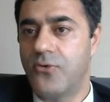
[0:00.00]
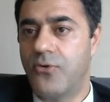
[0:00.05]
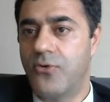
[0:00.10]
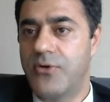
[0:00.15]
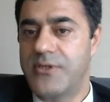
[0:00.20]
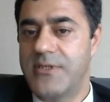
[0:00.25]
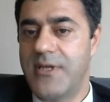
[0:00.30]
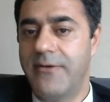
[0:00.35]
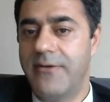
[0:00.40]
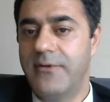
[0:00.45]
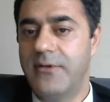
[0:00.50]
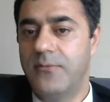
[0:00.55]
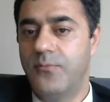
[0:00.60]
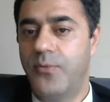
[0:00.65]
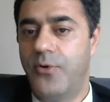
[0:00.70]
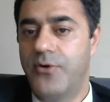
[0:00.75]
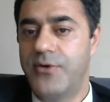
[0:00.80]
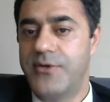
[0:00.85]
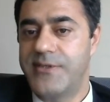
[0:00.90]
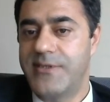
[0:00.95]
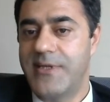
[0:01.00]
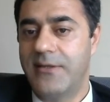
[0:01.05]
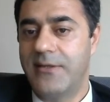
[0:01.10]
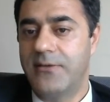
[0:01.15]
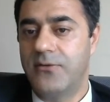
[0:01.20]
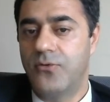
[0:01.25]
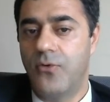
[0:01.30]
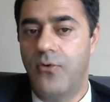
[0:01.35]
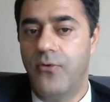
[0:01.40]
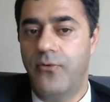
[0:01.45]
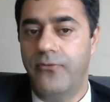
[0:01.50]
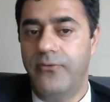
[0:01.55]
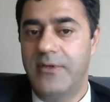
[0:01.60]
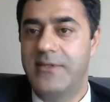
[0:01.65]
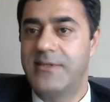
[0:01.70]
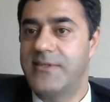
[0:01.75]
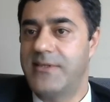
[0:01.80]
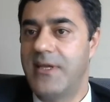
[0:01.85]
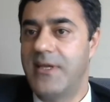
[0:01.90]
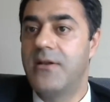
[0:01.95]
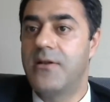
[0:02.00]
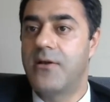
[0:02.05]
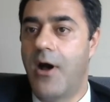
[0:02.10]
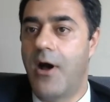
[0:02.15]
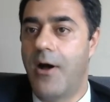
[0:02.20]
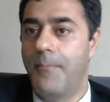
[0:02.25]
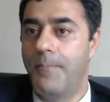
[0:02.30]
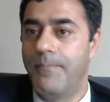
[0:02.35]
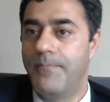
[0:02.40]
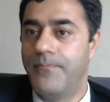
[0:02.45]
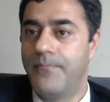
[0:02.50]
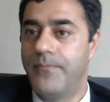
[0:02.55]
or 7% of its income.